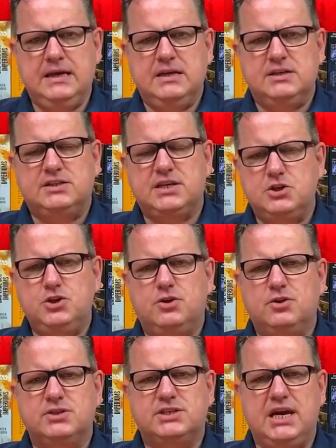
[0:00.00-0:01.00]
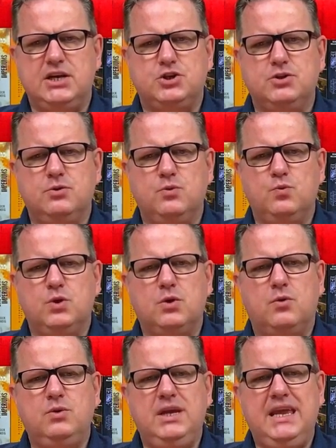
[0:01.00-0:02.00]
Such a concession would
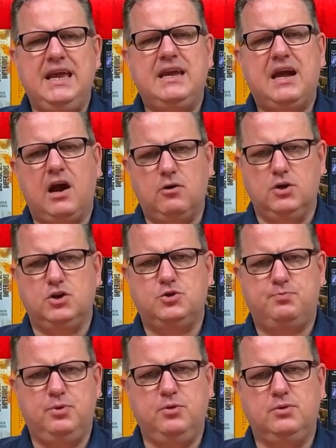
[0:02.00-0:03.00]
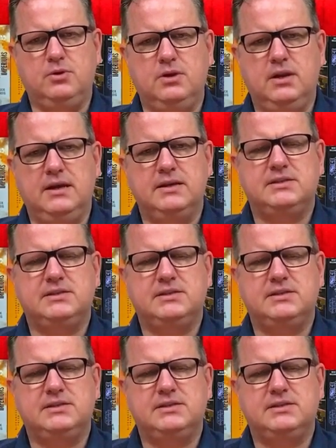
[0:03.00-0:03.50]
only encourage Putin,